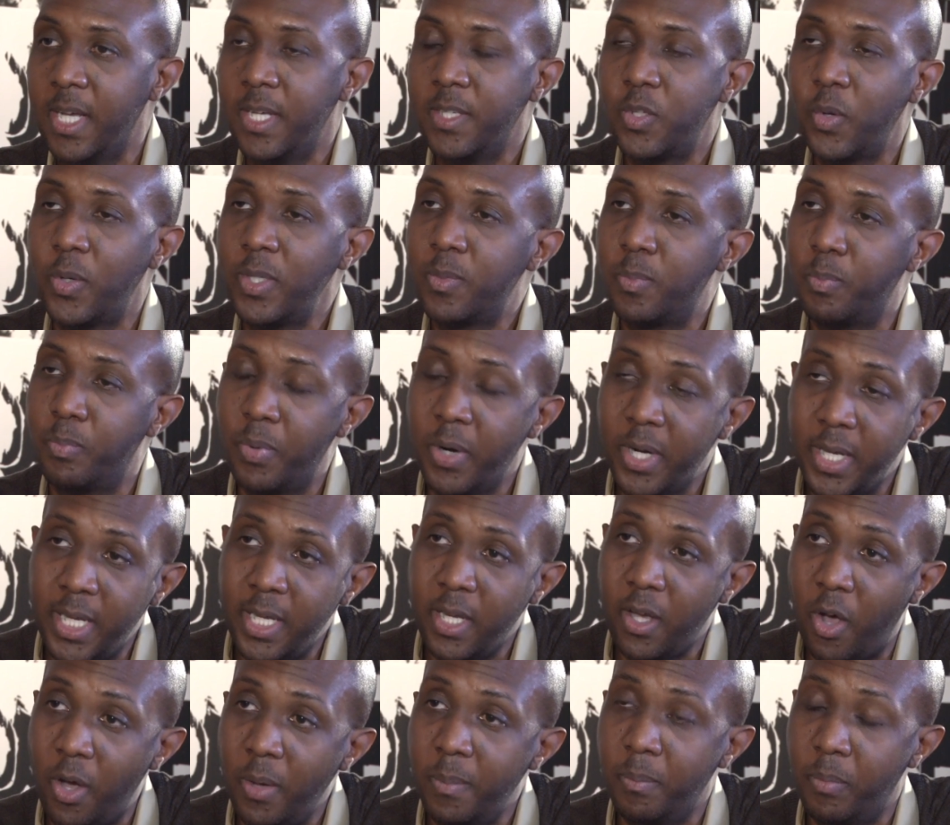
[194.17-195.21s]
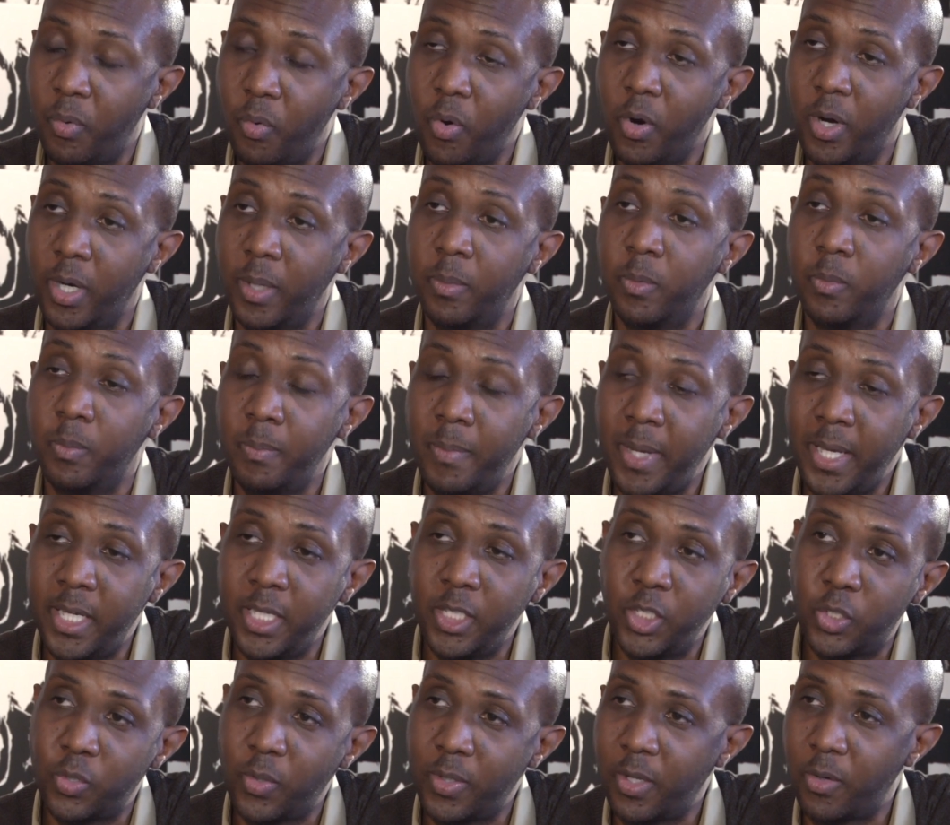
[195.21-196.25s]
So it's bringing on board,
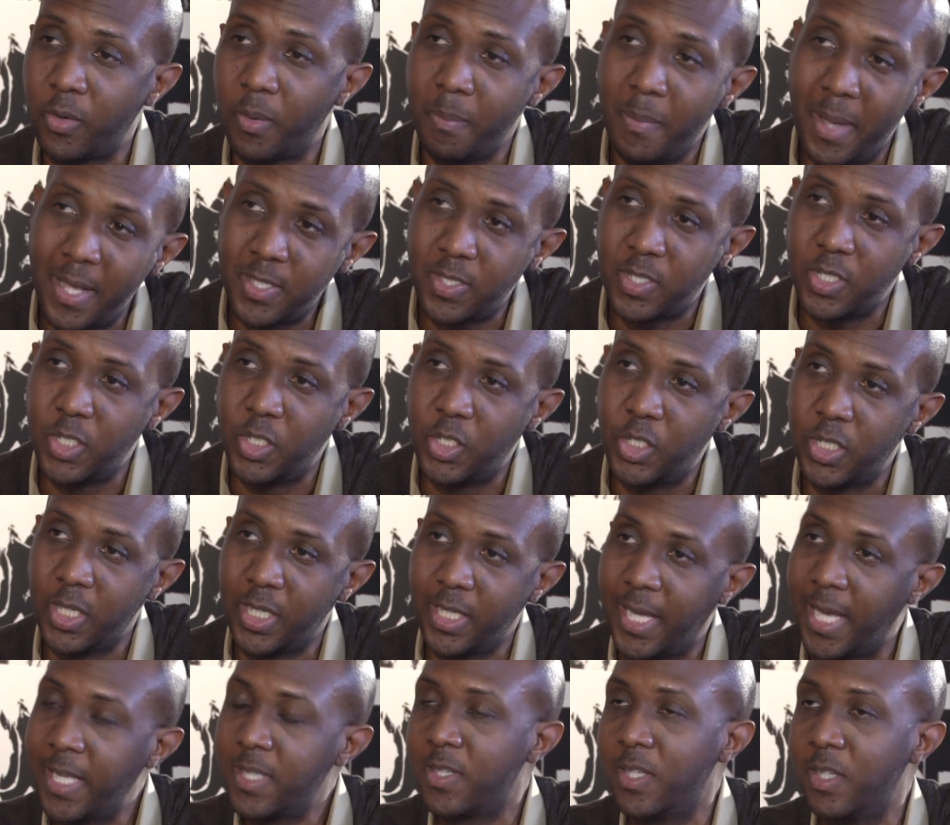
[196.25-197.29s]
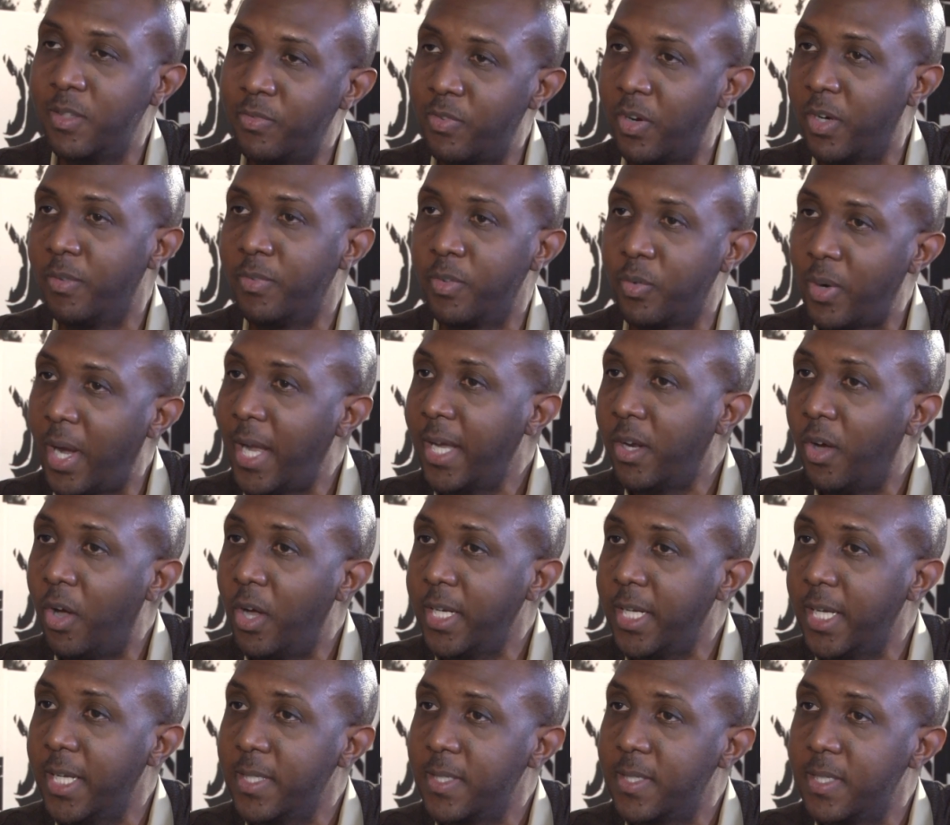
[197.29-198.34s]
making sure that our message gets in front of the right
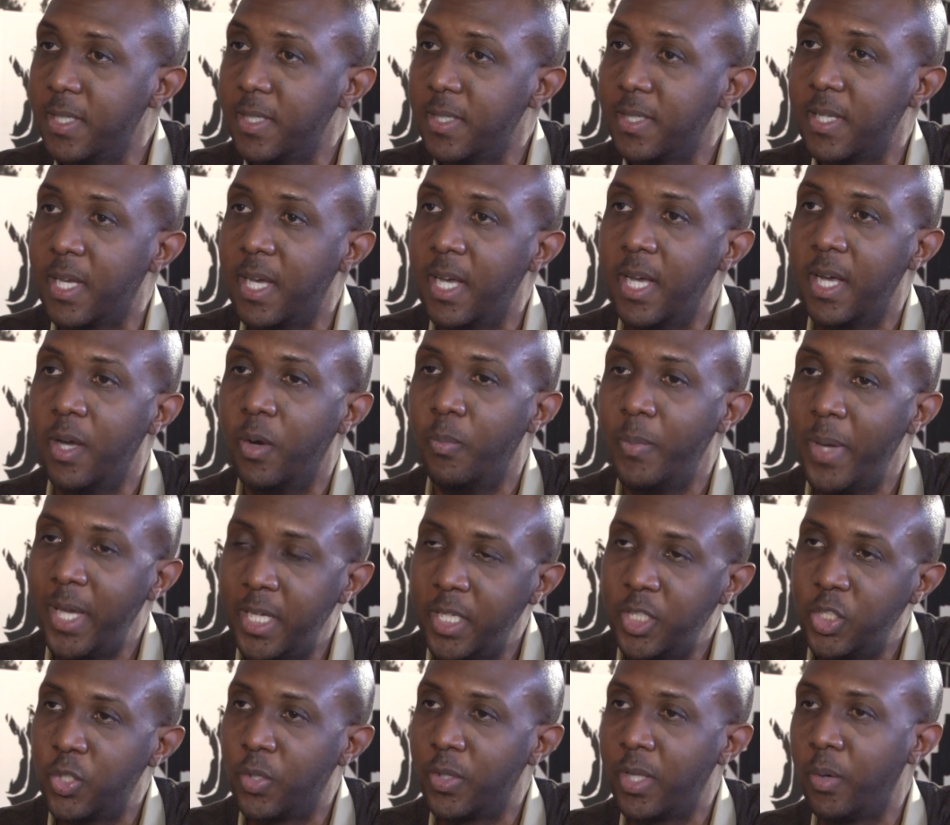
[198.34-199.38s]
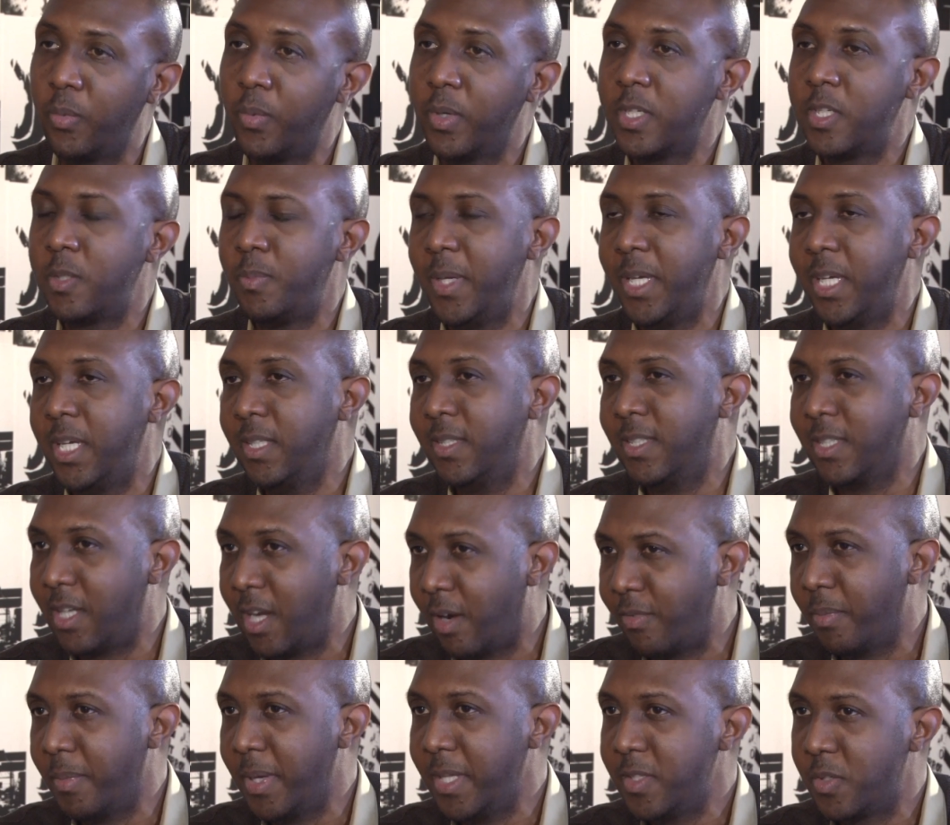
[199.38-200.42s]
audiences, making sure that we're speaking to
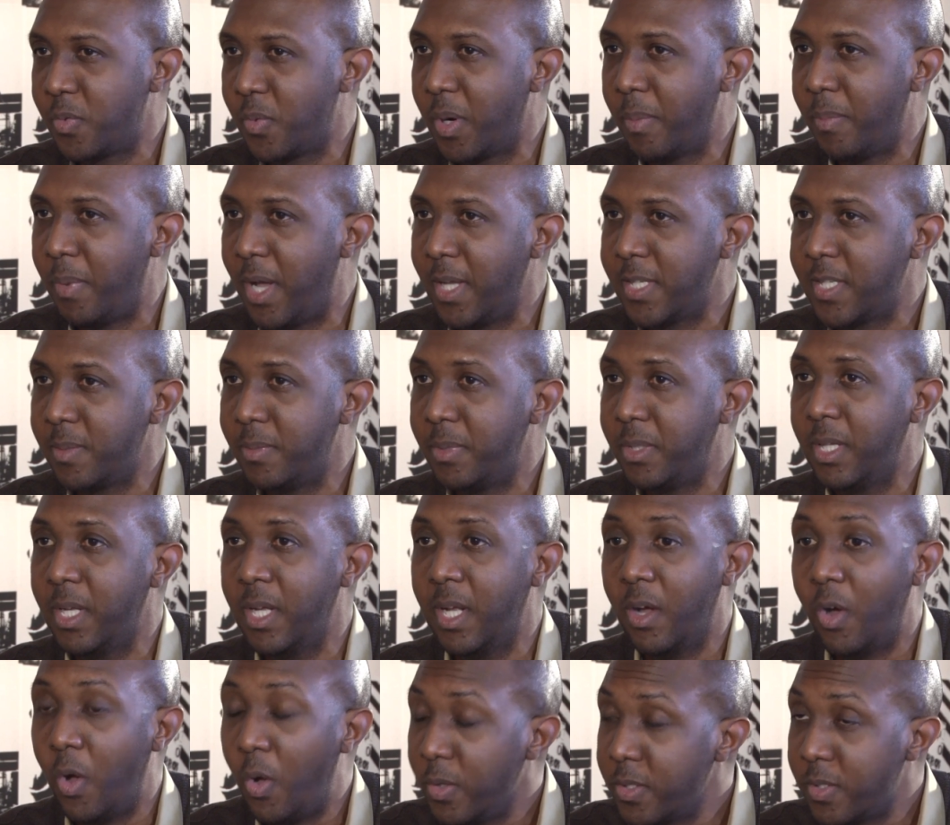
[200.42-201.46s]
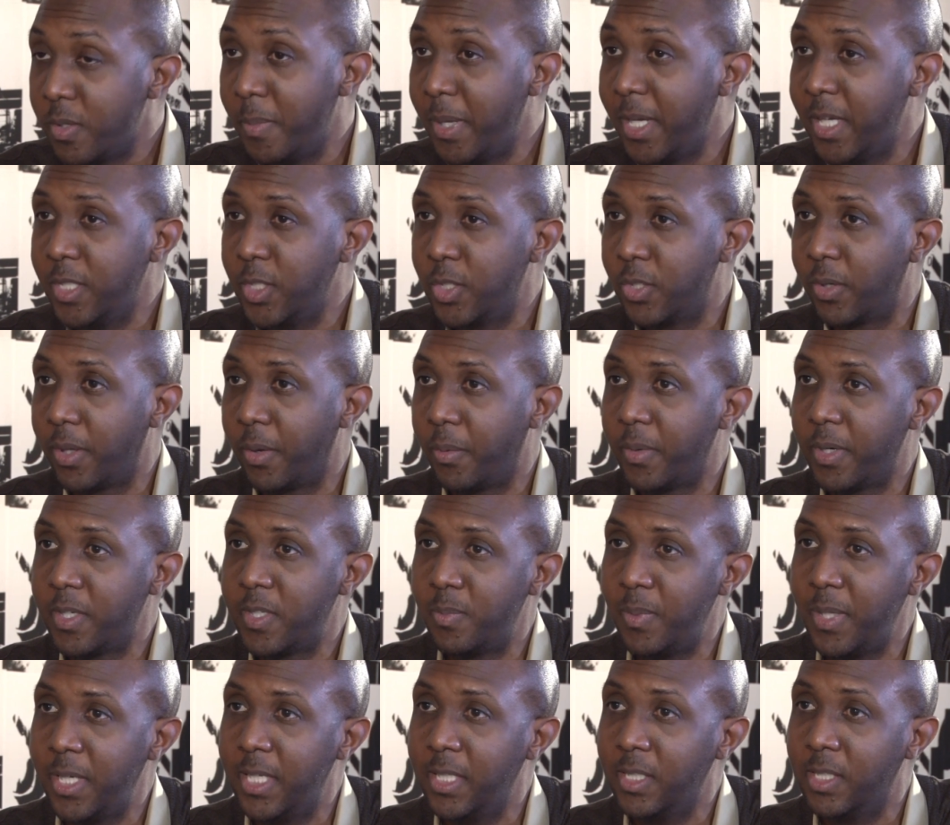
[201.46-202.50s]
governments where possible, also making sure that we're
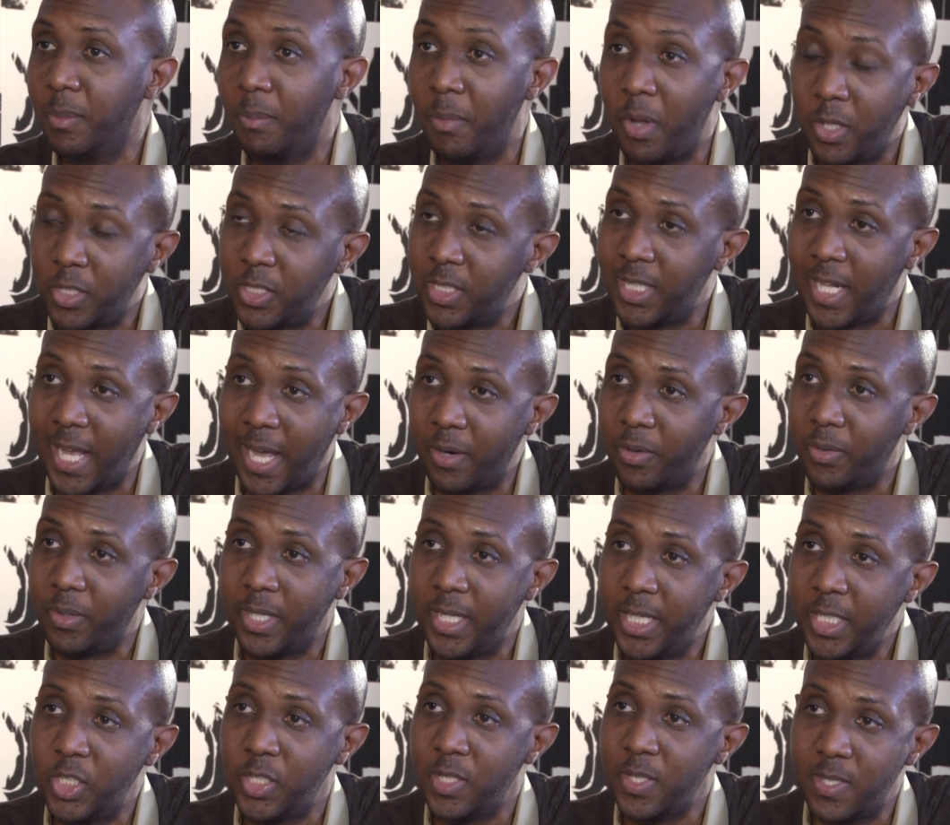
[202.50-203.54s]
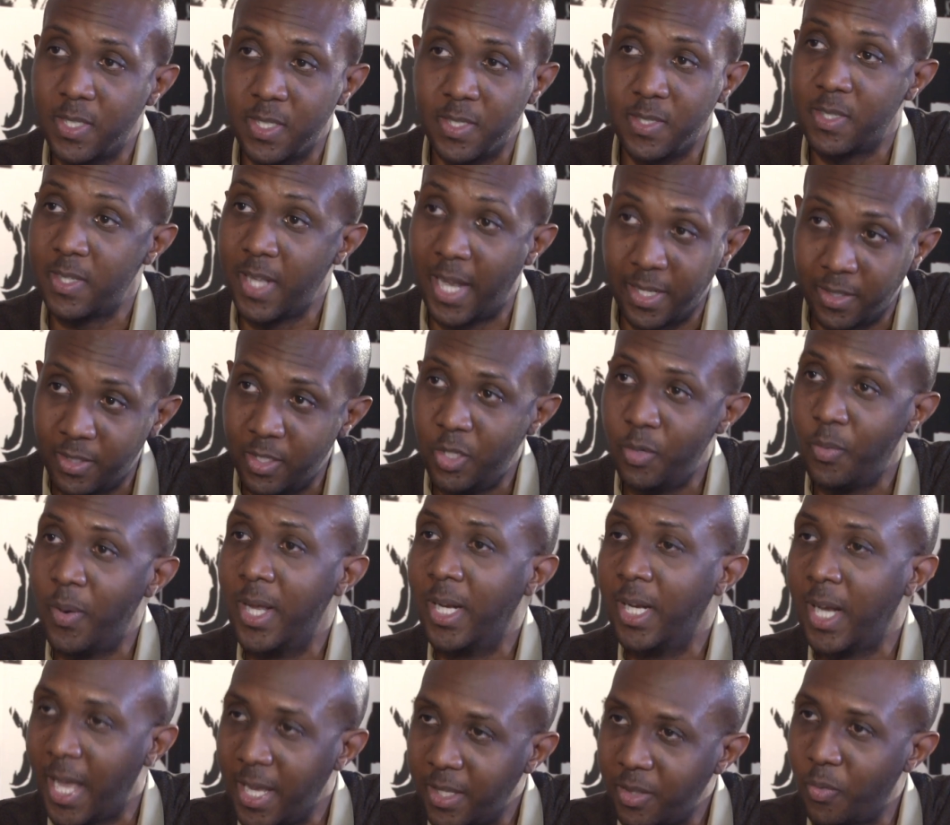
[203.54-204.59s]
speaking to multilateral agencies like the
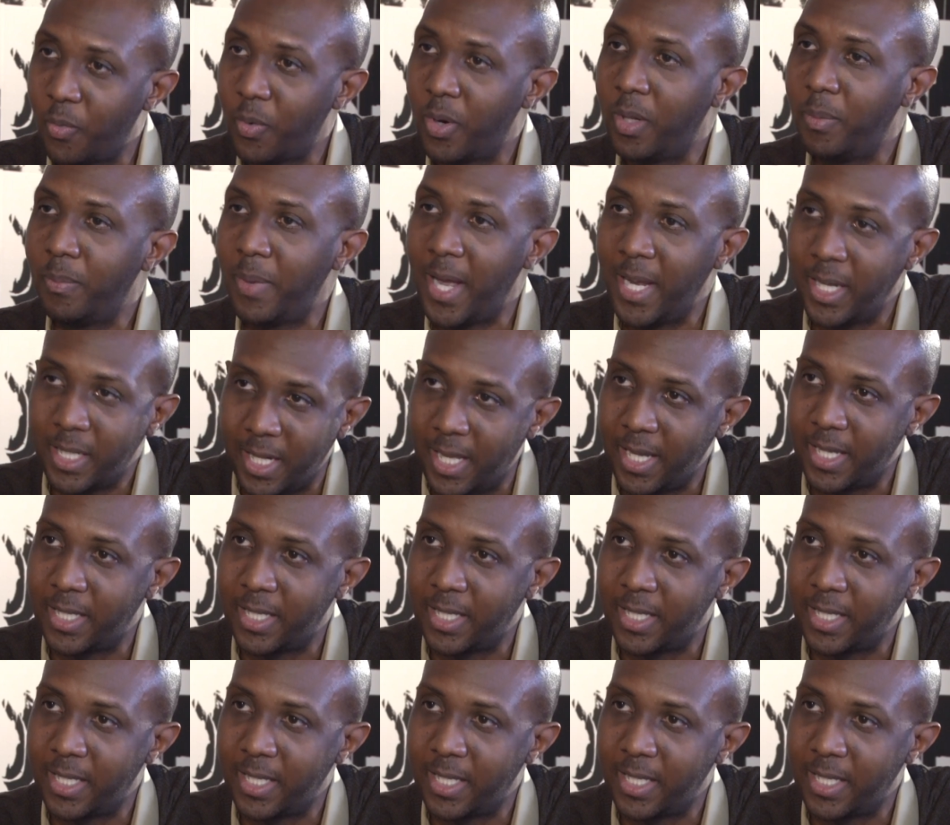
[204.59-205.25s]
UN, like the World Bank,